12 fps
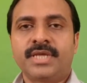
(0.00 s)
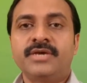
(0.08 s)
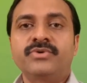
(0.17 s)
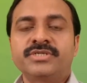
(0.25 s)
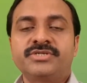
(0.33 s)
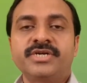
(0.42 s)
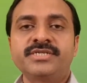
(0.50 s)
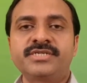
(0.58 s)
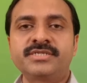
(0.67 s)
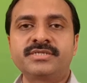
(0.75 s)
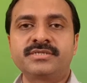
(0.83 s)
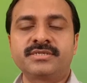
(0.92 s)
He was dressed
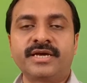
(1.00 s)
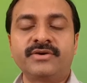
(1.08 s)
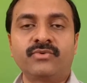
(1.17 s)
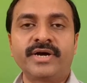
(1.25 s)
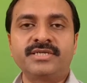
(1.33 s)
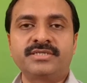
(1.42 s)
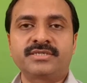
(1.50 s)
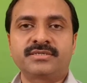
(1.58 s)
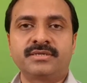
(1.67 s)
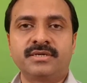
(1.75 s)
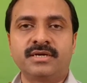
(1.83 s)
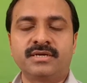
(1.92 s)
in a white
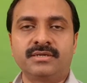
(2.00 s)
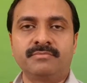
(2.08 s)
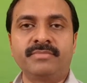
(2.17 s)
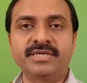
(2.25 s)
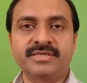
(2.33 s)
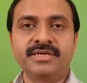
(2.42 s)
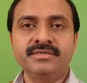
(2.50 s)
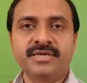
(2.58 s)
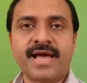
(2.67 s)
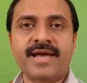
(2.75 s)
muslin